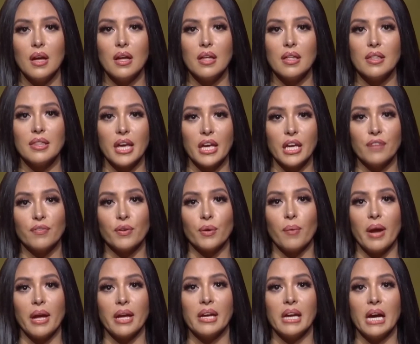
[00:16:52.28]
Thank you for
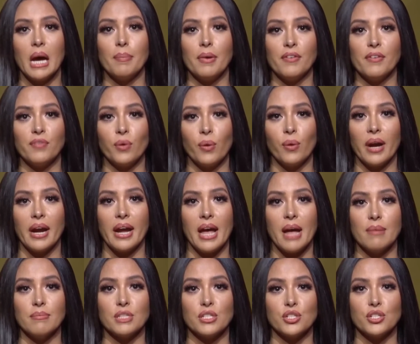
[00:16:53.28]
waking up at 4 a.m.
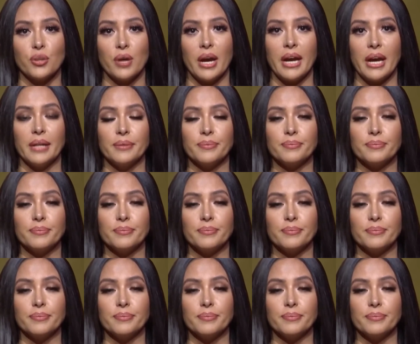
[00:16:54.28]
to train,